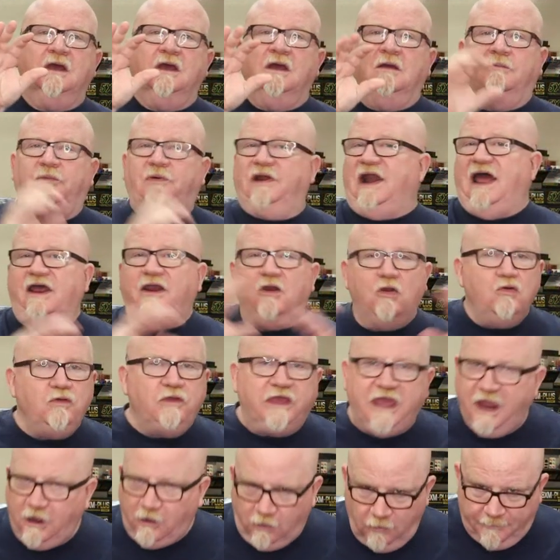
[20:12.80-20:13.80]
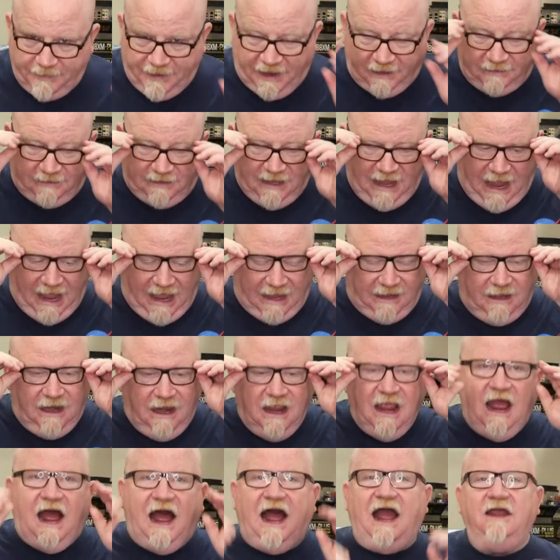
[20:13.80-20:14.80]
But I don't care about that.
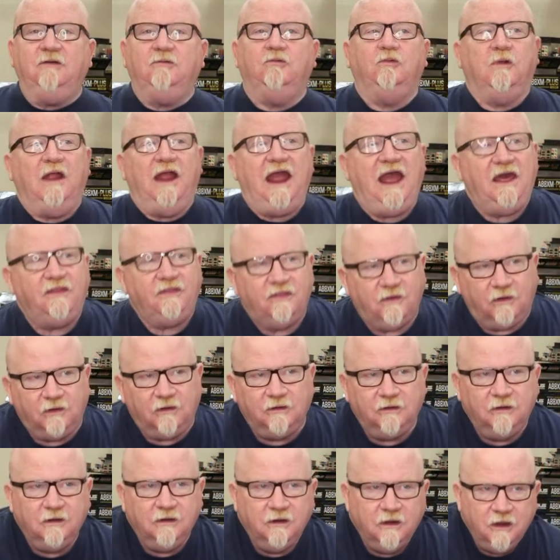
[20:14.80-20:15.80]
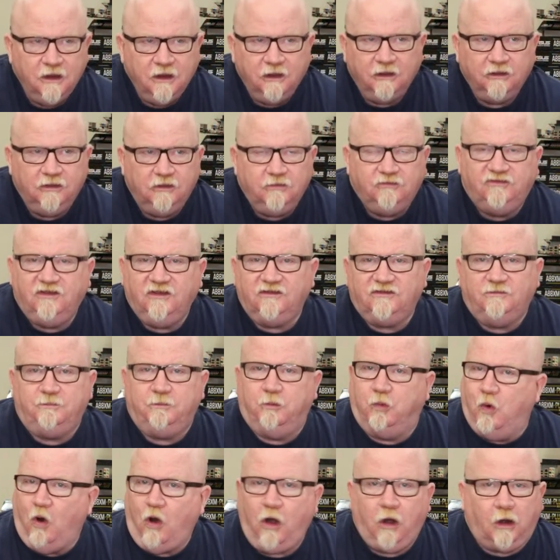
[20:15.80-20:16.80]
I'd rather you just
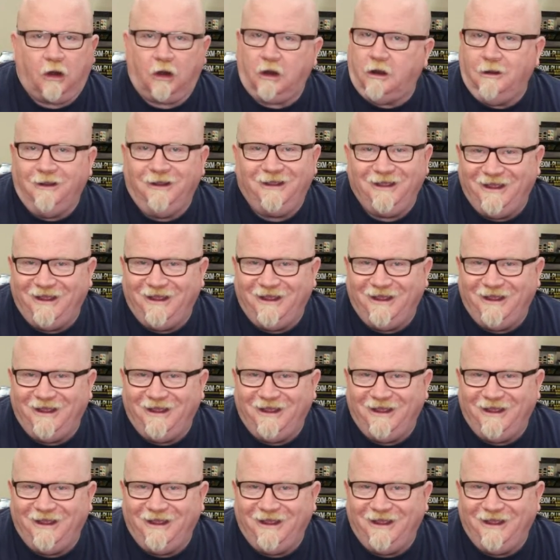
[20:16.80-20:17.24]
work.